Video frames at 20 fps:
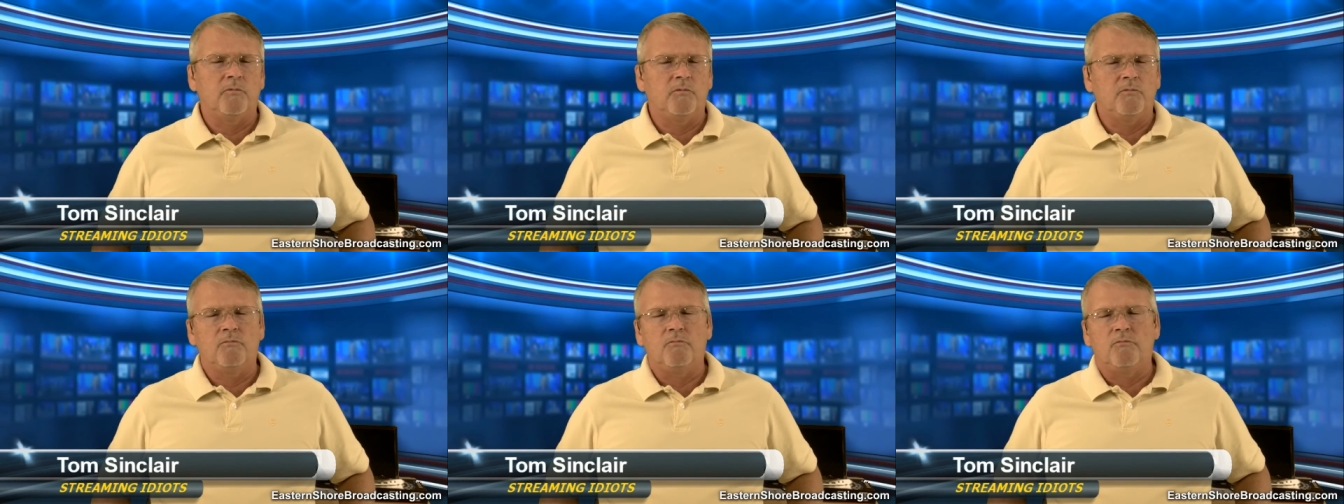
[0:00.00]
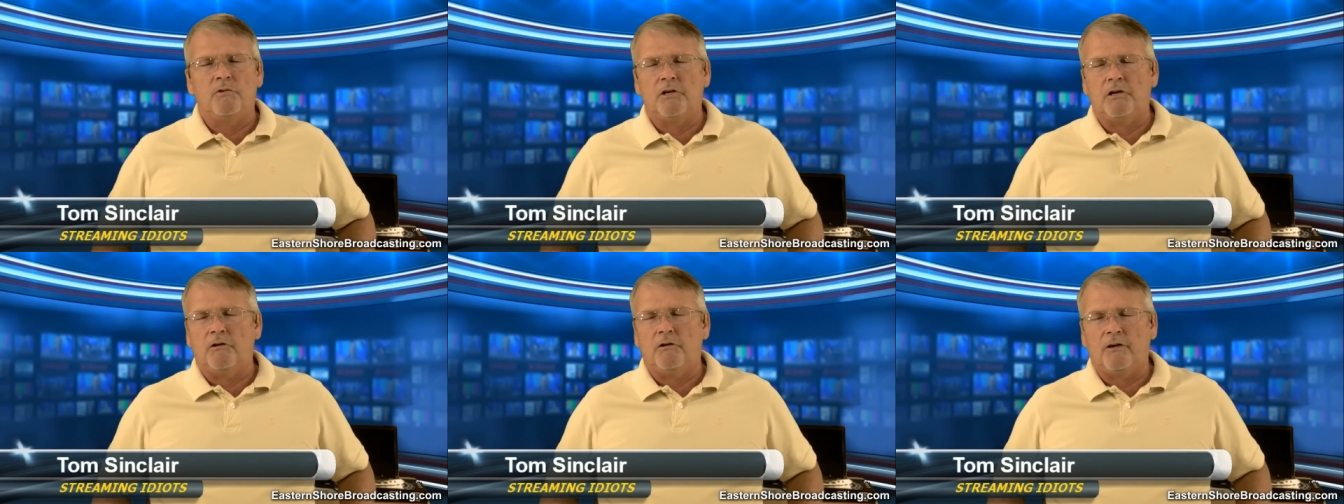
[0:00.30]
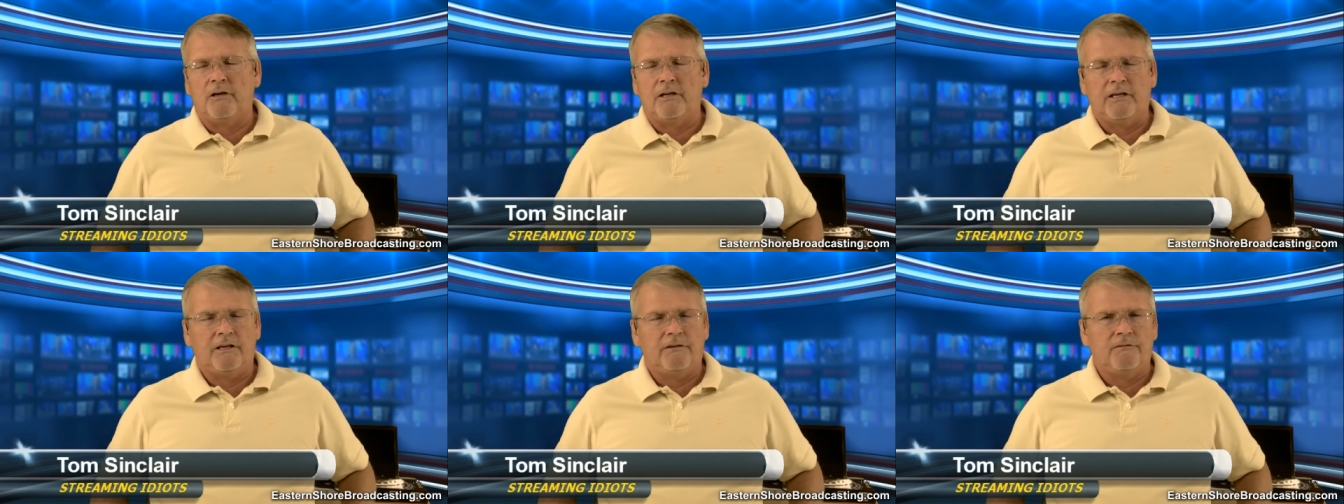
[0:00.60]
you know,
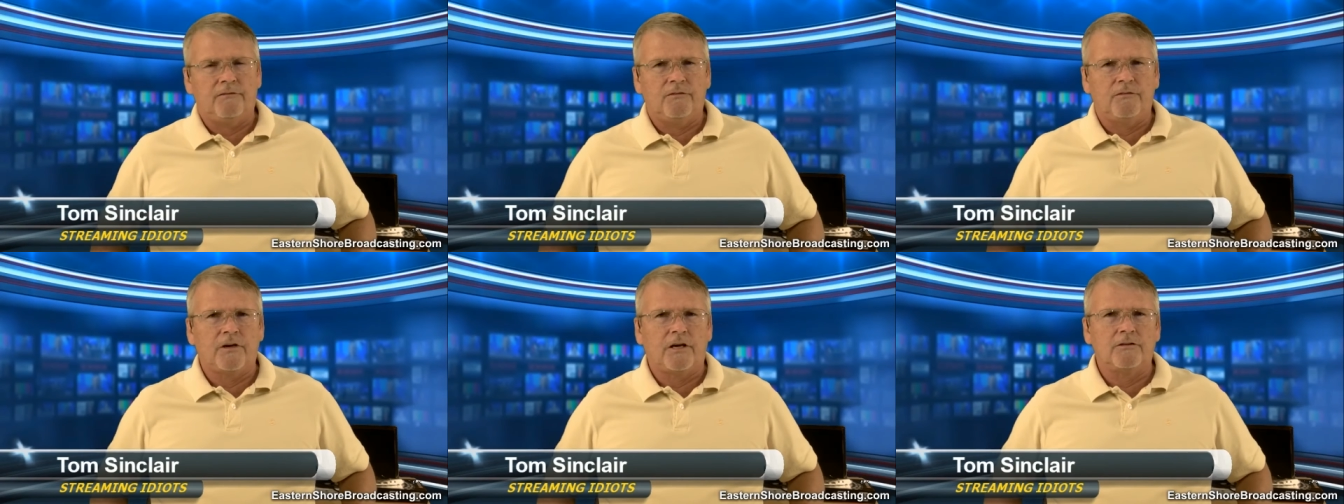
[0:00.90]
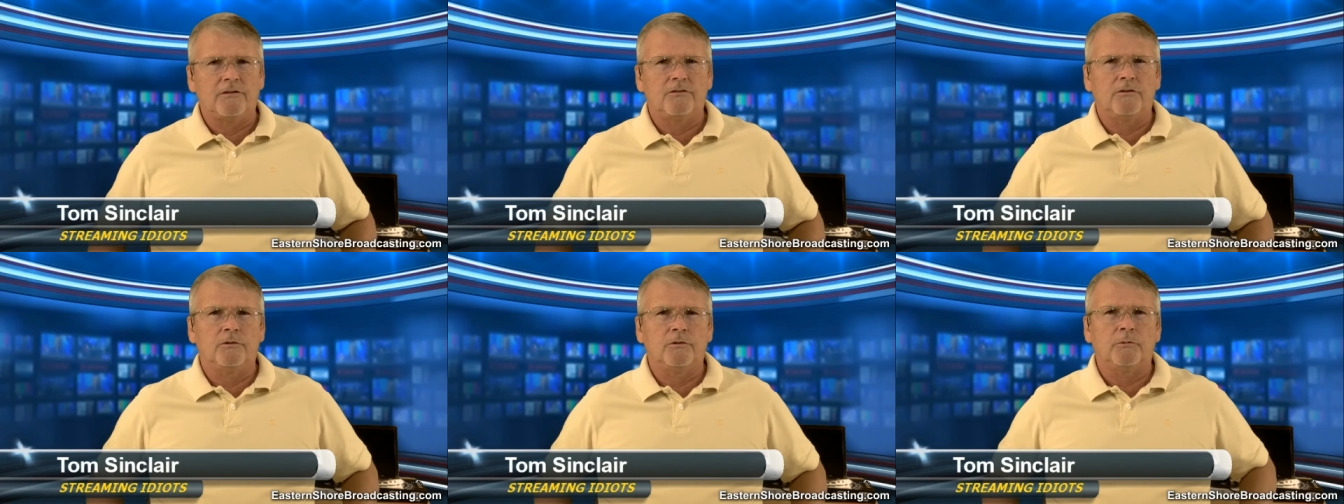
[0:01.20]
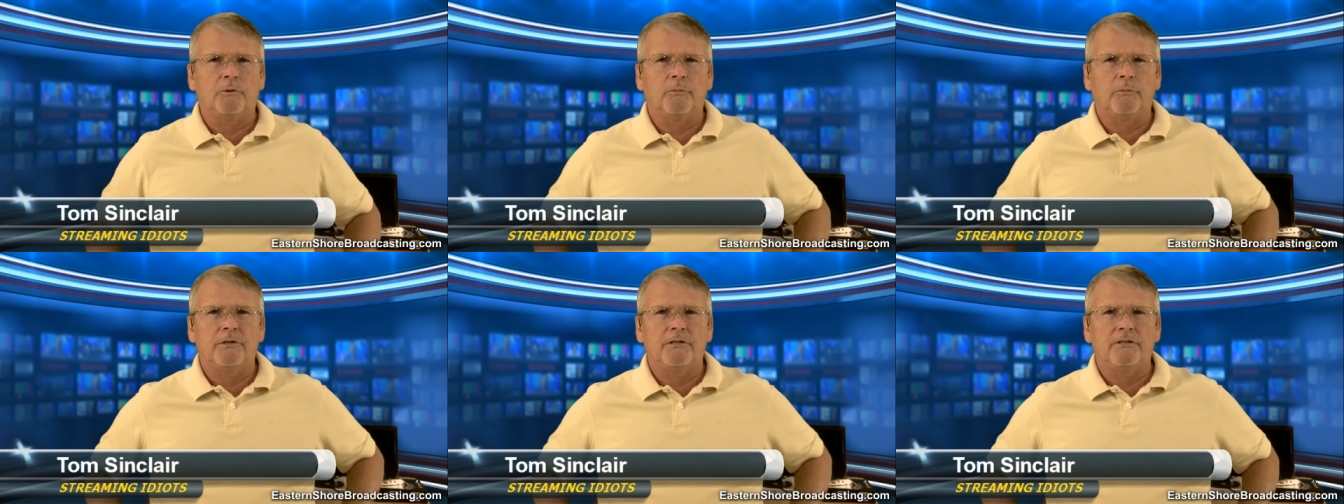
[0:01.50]
again, if you've got
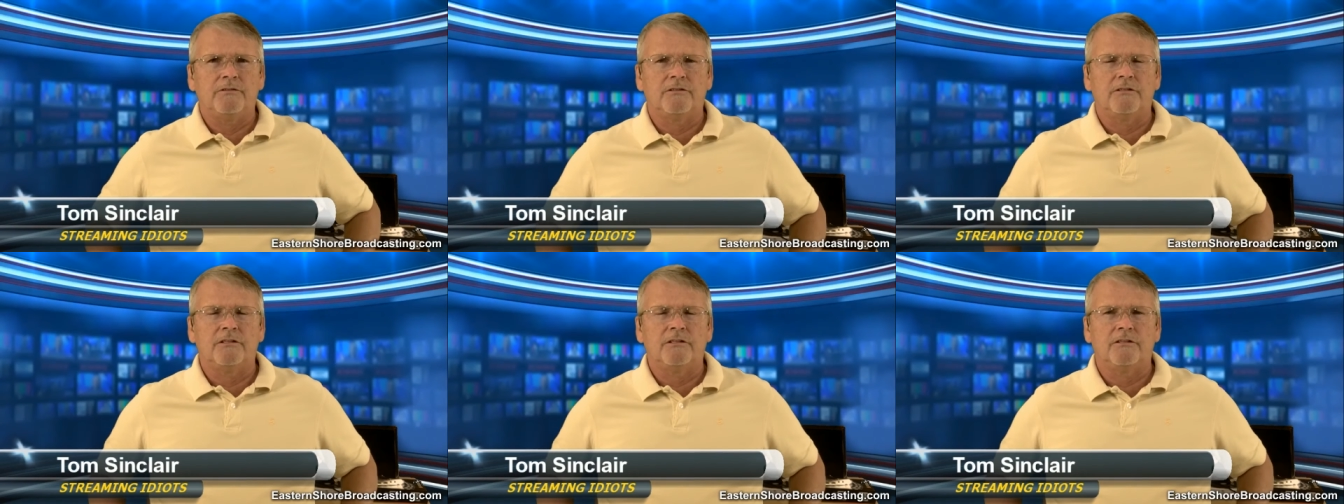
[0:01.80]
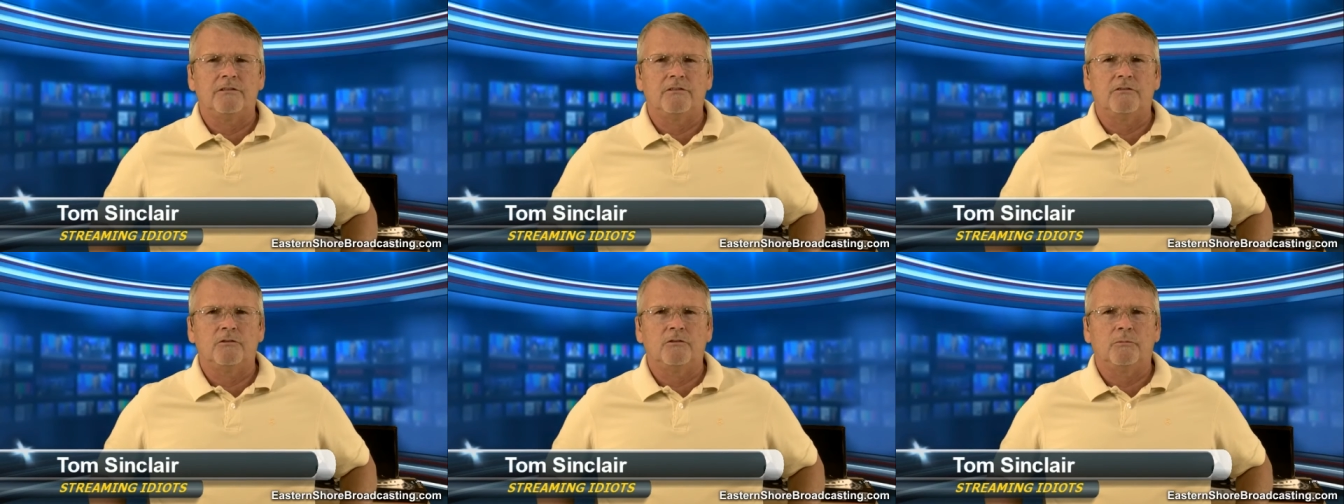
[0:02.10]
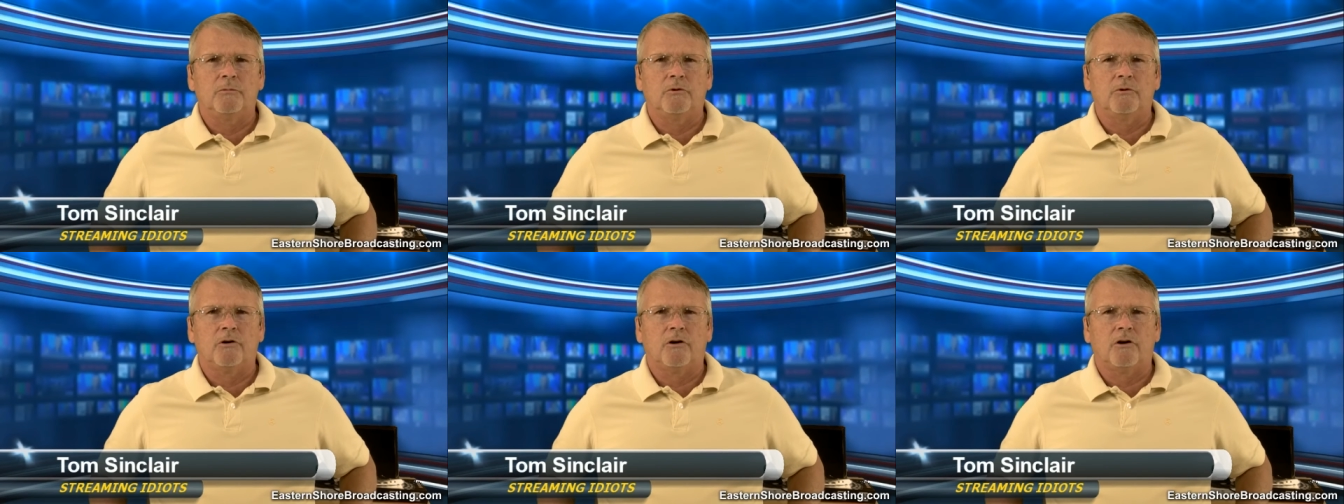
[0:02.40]
suitable PC and
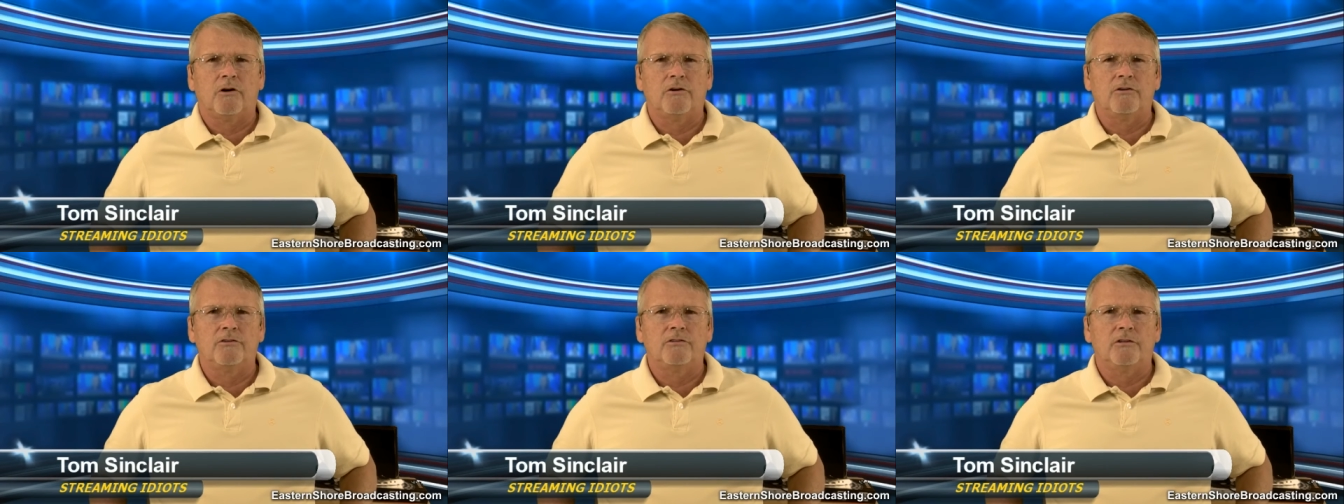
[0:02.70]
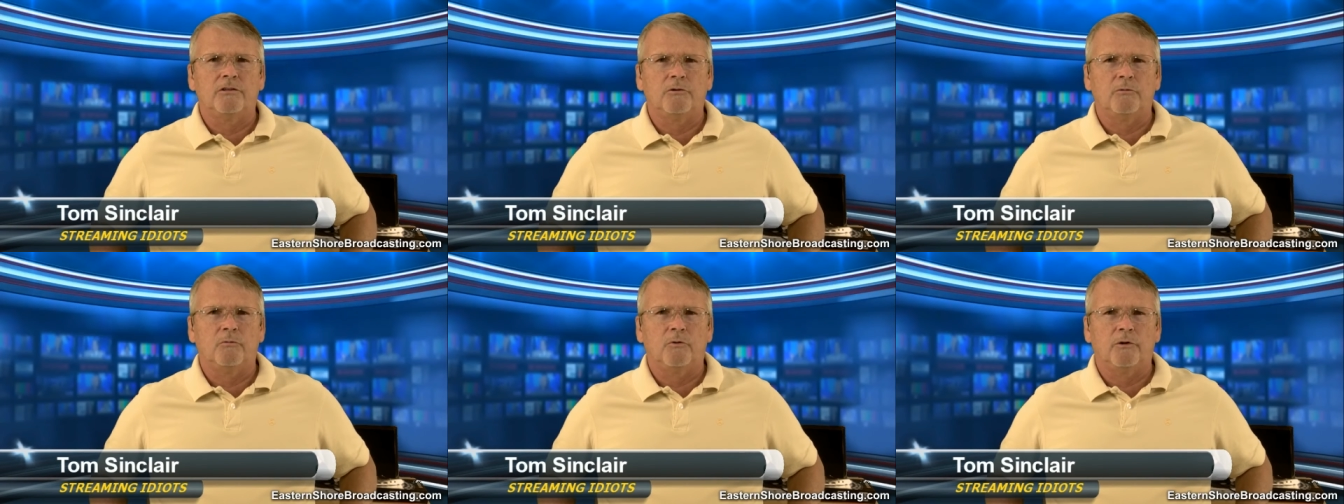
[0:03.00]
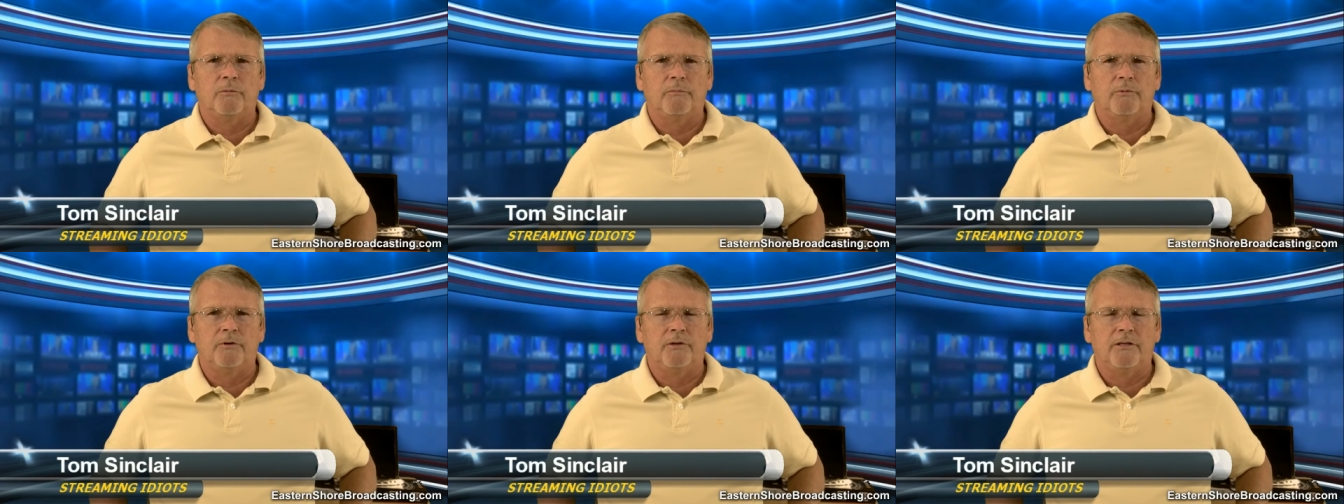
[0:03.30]
suitable cards and you want
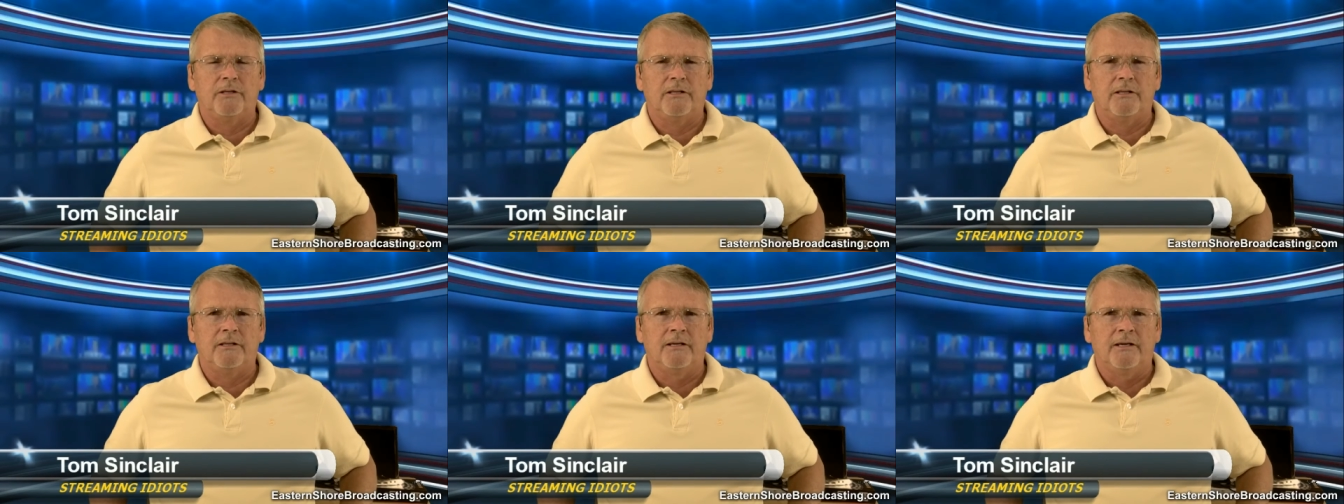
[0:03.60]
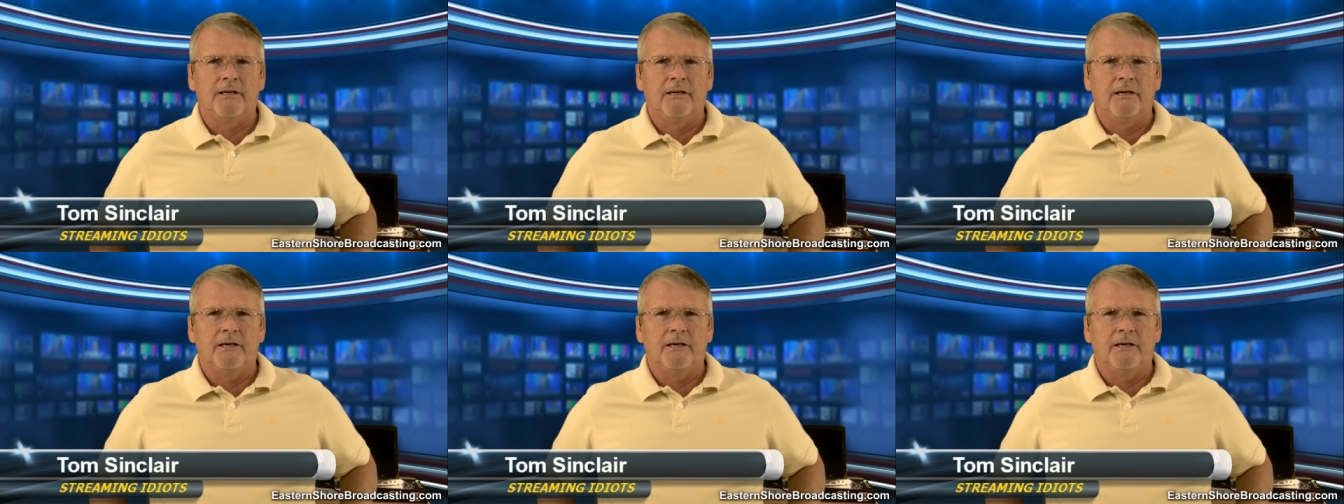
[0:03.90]
to put in